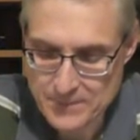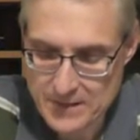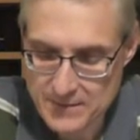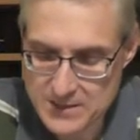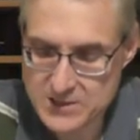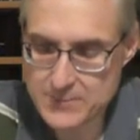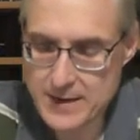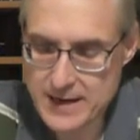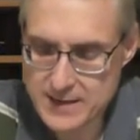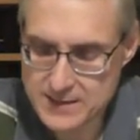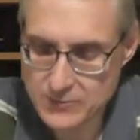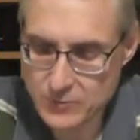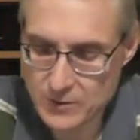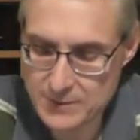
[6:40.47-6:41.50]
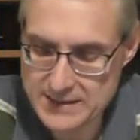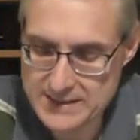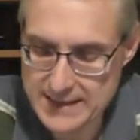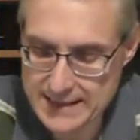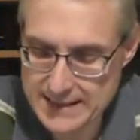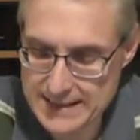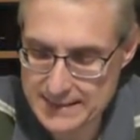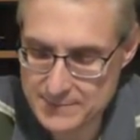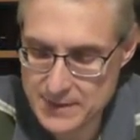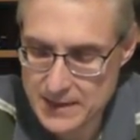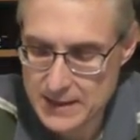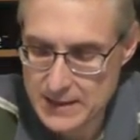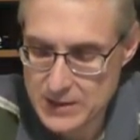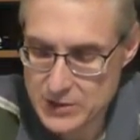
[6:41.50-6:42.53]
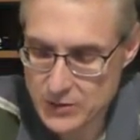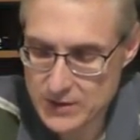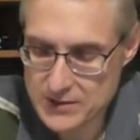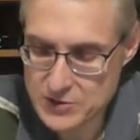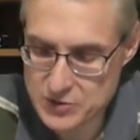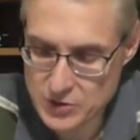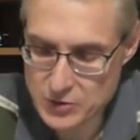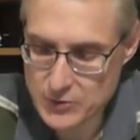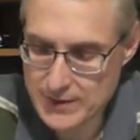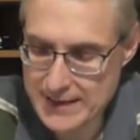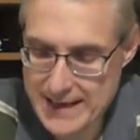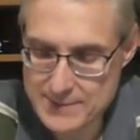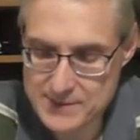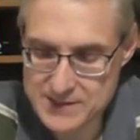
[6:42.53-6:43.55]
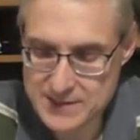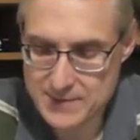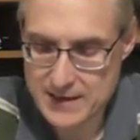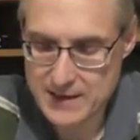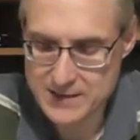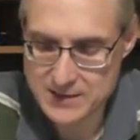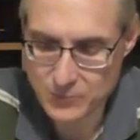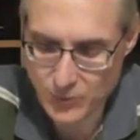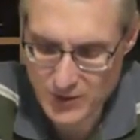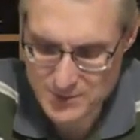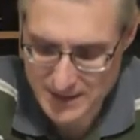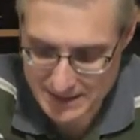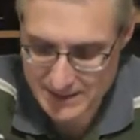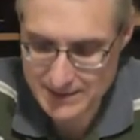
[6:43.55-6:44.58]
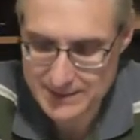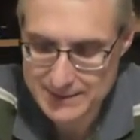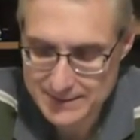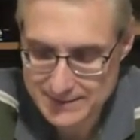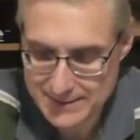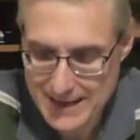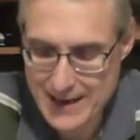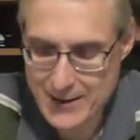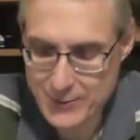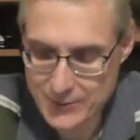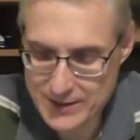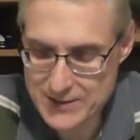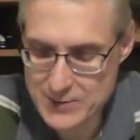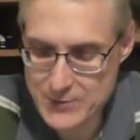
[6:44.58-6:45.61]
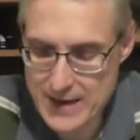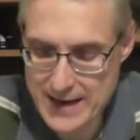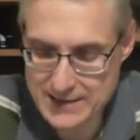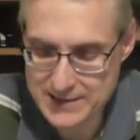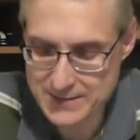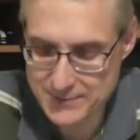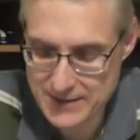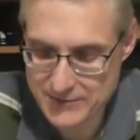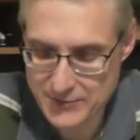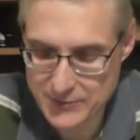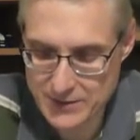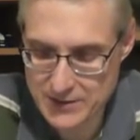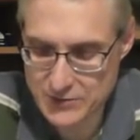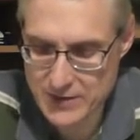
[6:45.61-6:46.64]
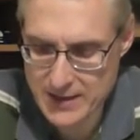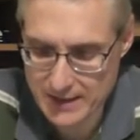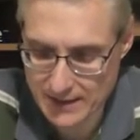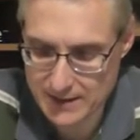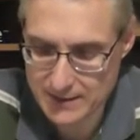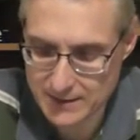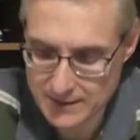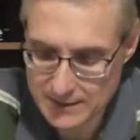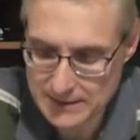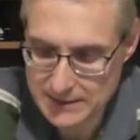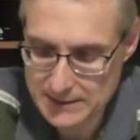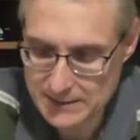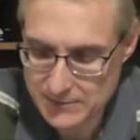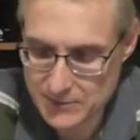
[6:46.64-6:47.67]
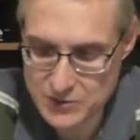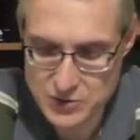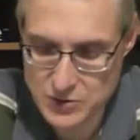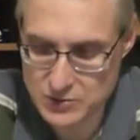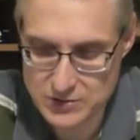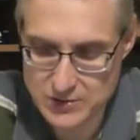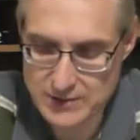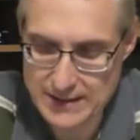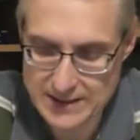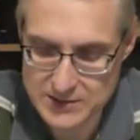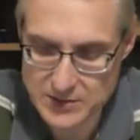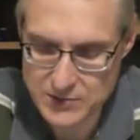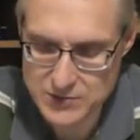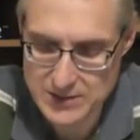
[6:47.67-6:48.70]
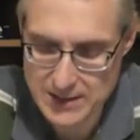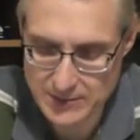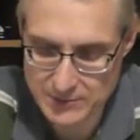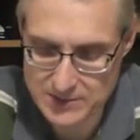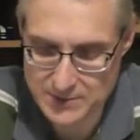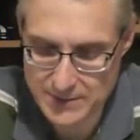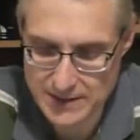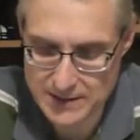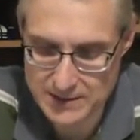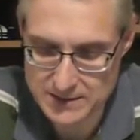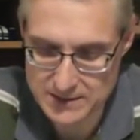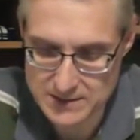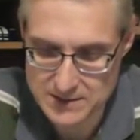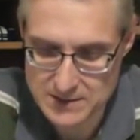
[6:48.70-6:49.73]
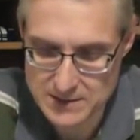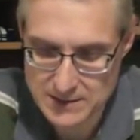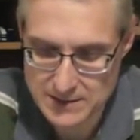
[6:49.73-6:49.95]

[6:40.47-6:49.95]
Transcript: The Samaritan woman said to him, "You are a Jew, and I am a Samaritan woman. How can you ask me for a drink?" For Jews do not associate with Samaritans.